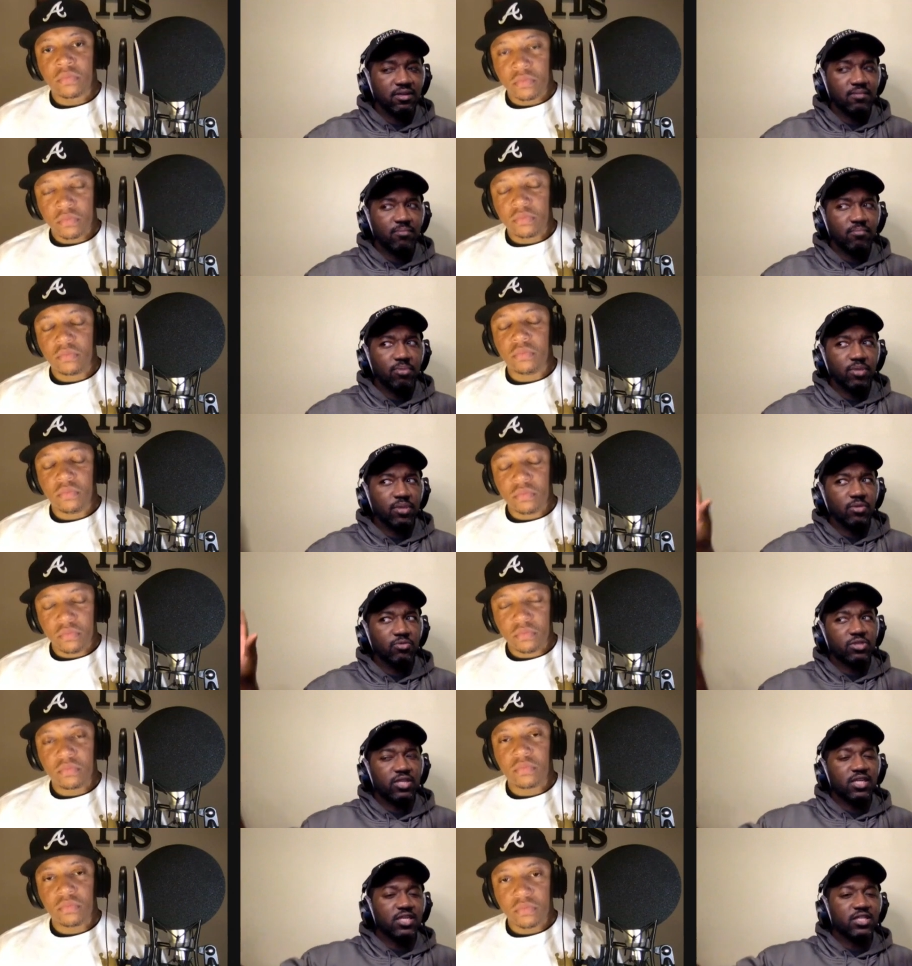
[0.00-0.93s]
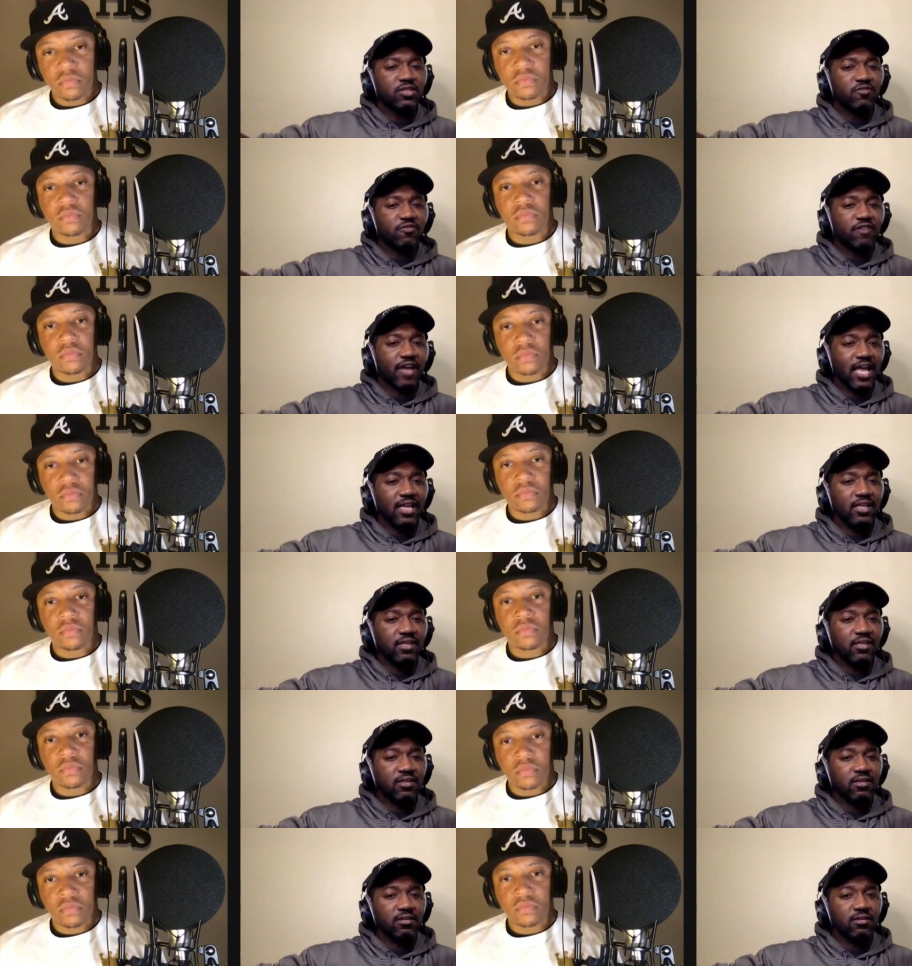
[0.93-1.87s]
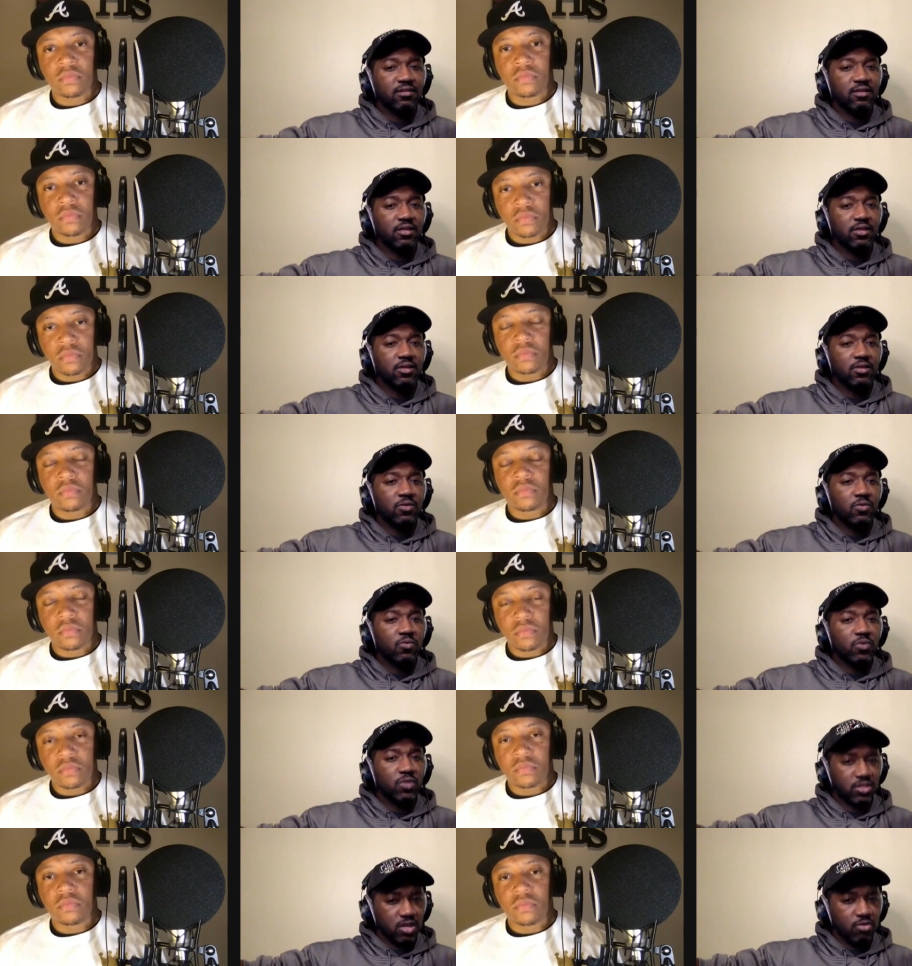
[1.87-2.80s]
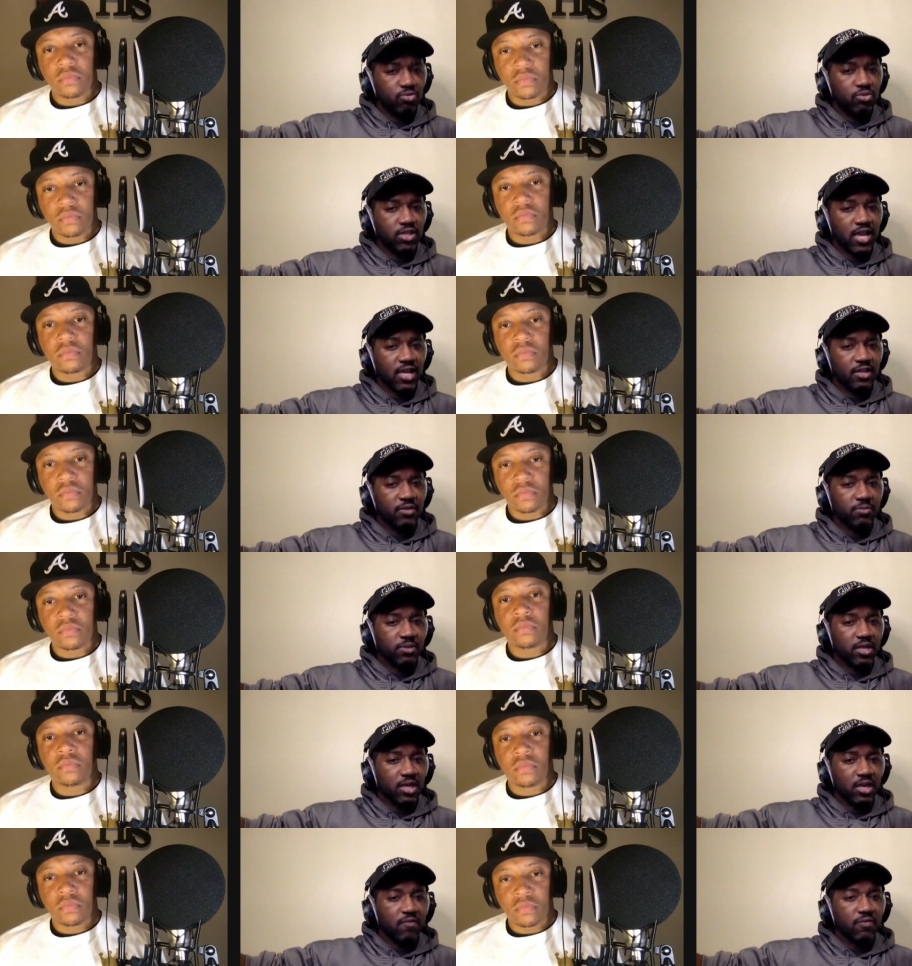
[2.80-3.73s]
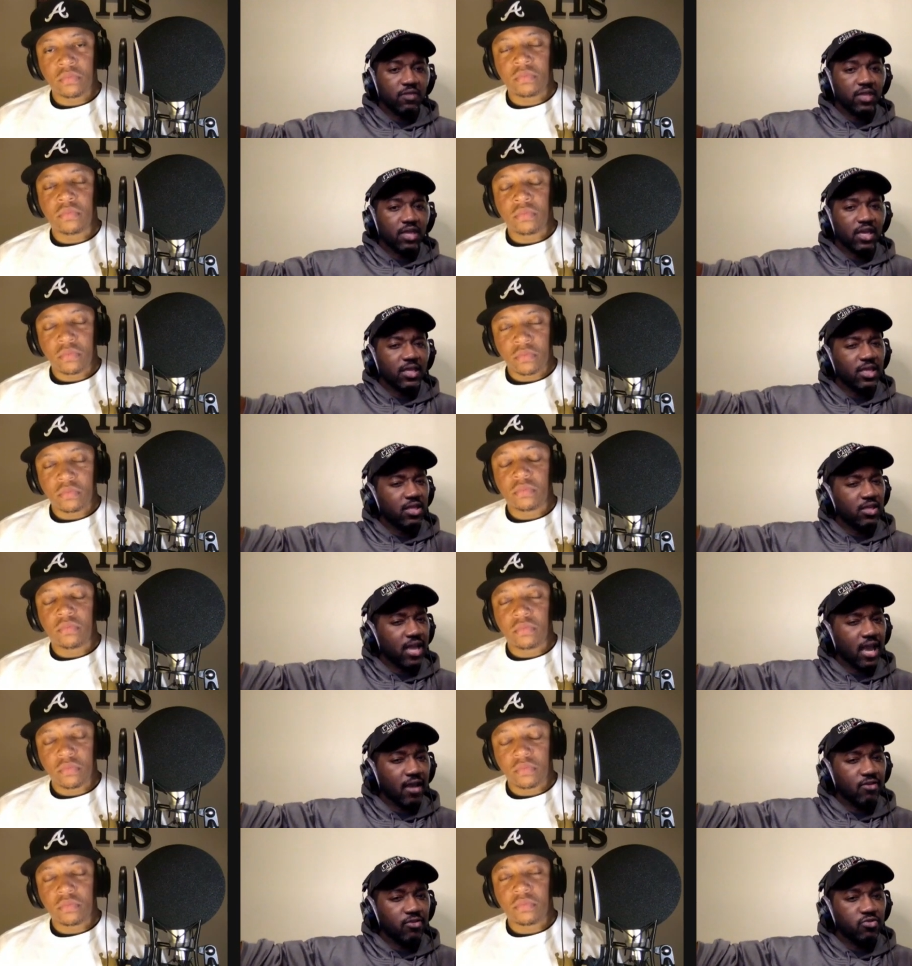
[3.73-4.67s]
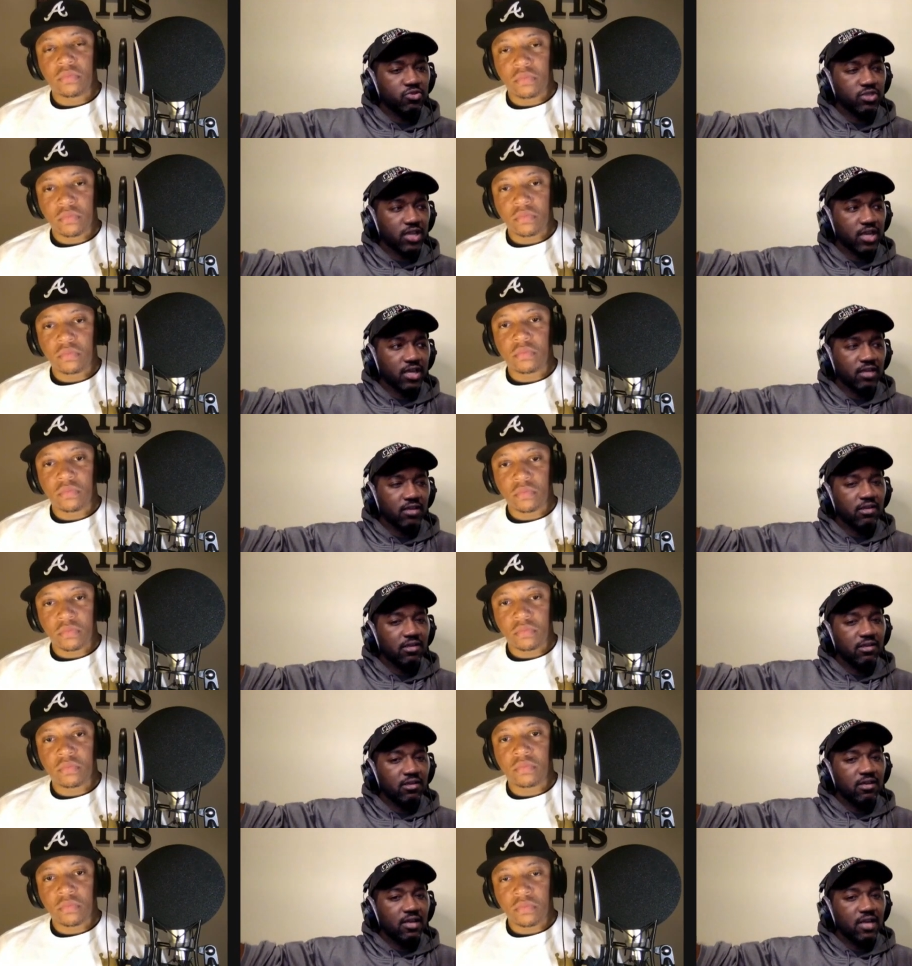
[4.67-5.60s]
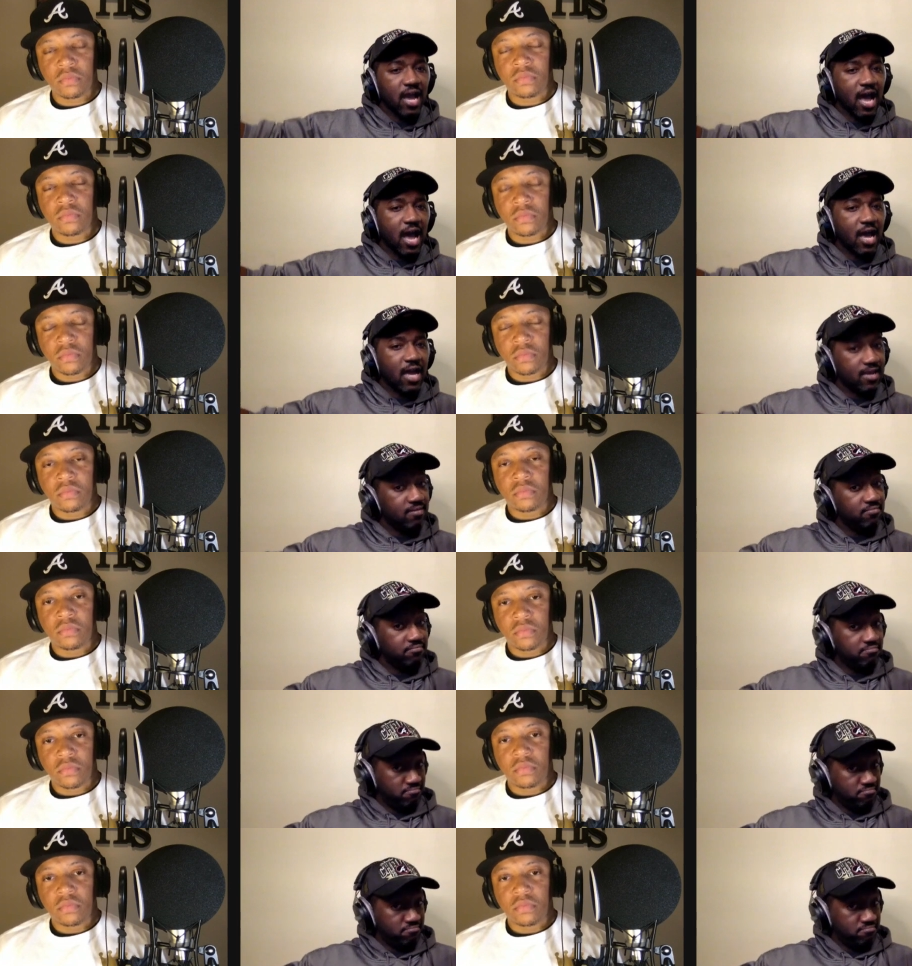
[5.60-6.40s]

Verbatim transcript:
Speaker 1: Mm. Bring those kids to Valley with his coaching acumen and everything. And then now you say, I right,